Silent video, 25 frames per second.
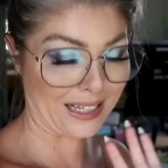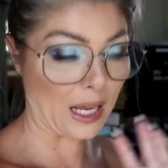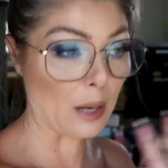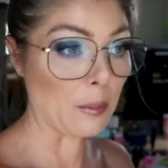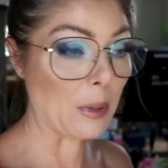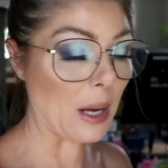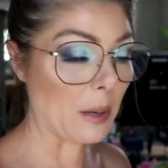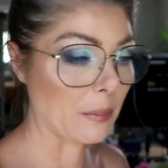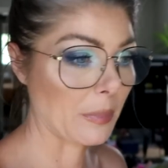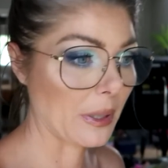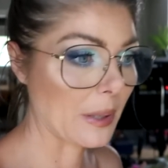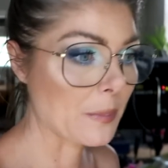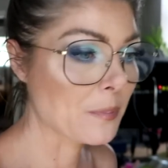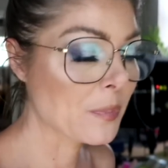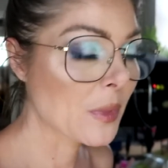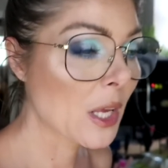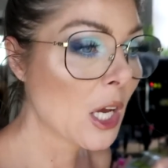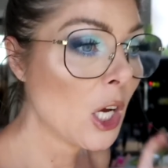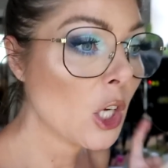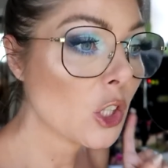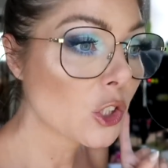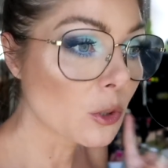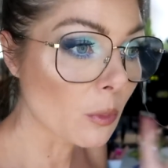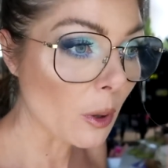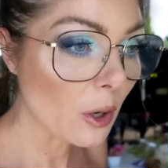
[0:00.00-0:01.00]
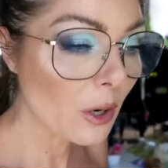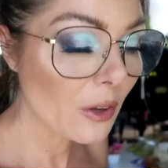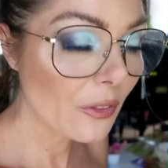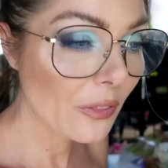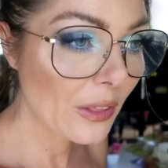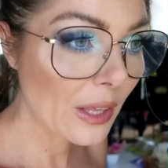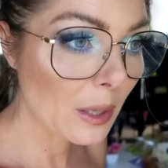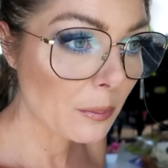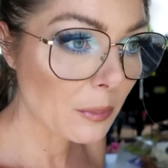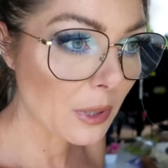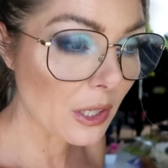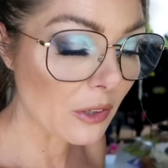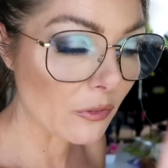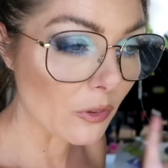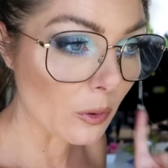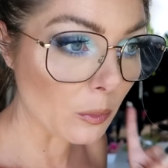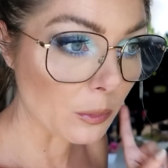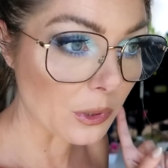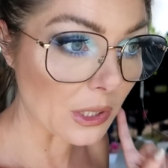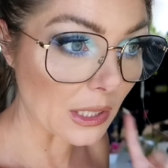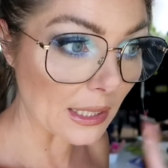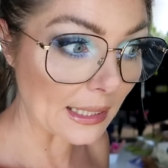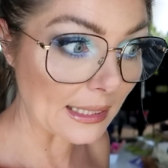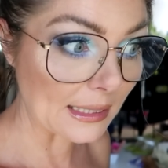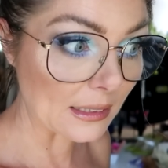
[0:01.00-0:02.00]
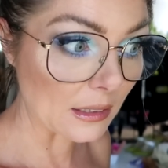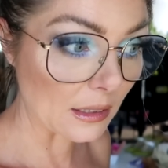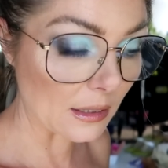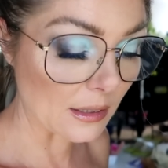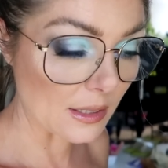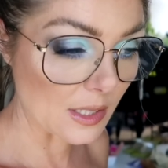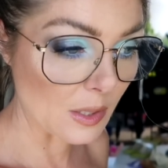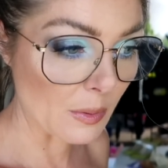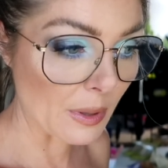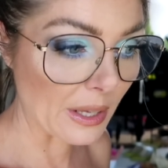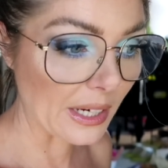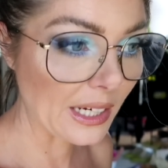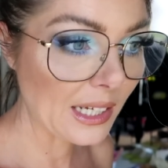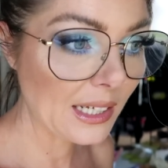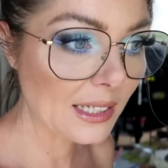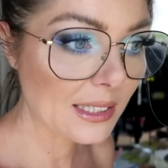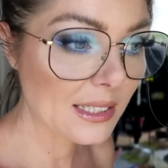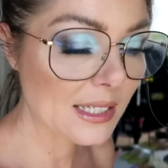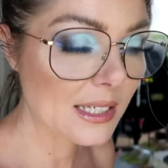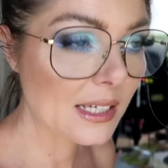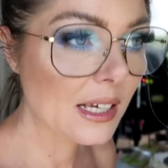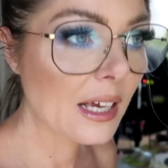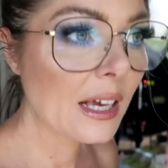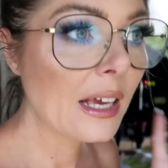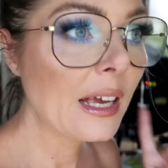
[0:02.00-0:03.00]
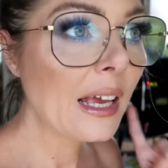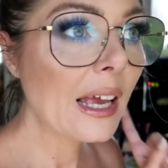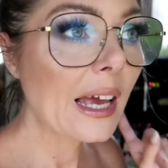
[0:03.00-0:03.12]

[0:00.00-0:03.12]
I'm happy. Tomorrow, I think I'm gonna film with the Lethal Cosmetics.